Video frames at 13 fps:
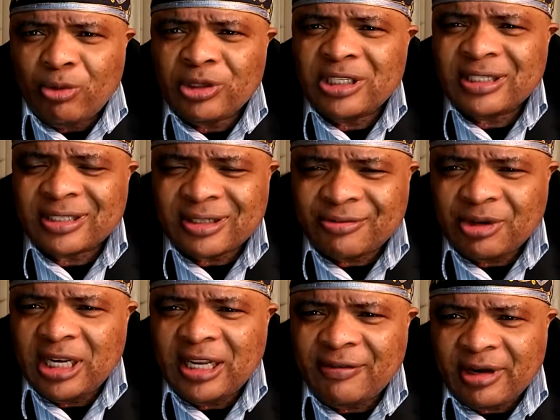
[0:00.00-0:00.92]
What is
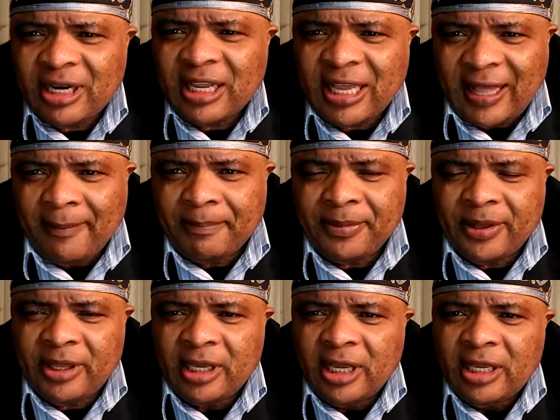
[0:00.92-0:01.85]
really
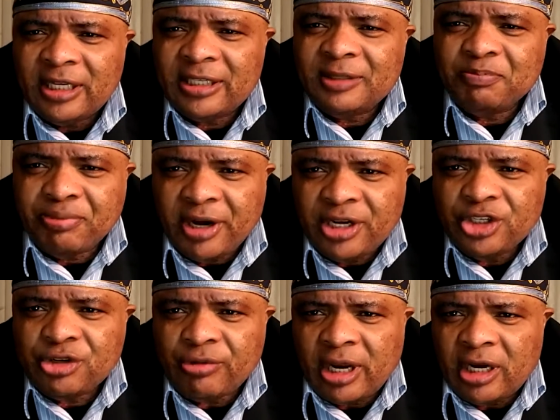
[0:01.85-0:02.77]
happening? This is brain
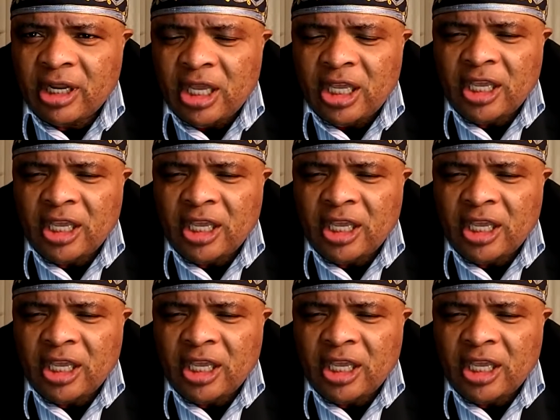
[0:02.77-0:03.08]
drain.